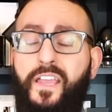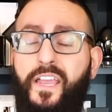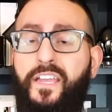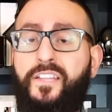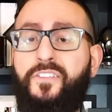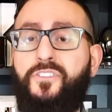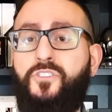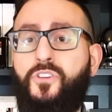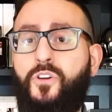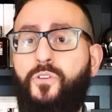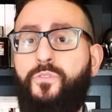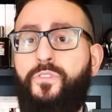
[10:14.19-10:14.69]

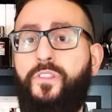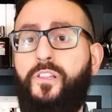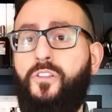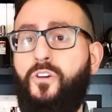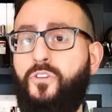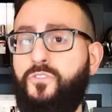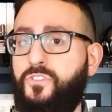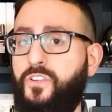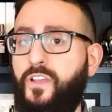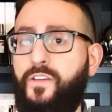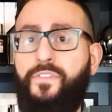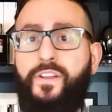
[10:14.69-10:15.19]
And so the
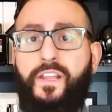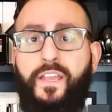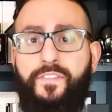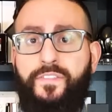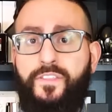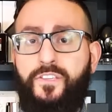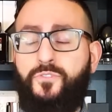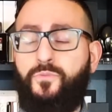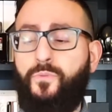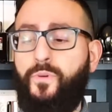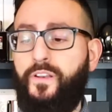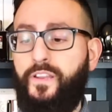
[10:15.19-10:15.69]
longevity on
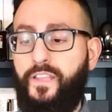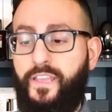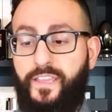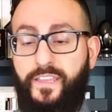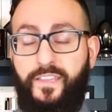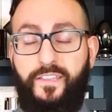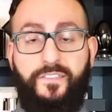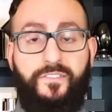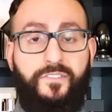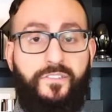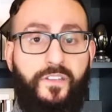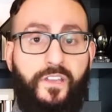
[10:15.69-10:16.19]
this one
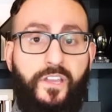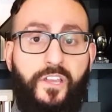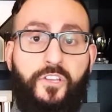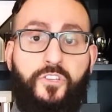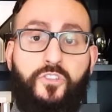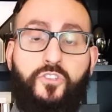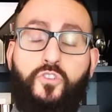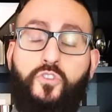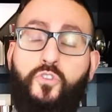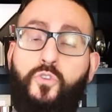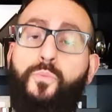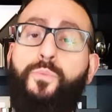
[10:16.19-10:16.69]
is
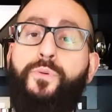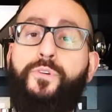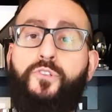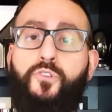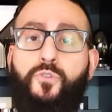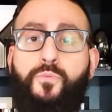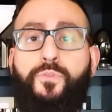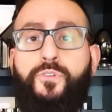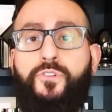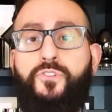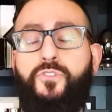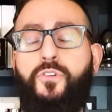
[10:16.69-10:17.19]
super,
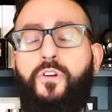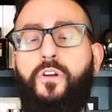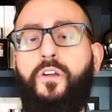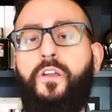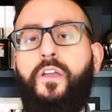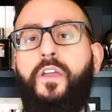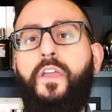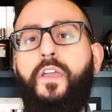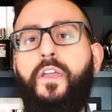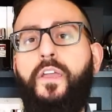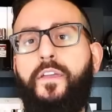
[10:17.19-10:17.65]
super strong.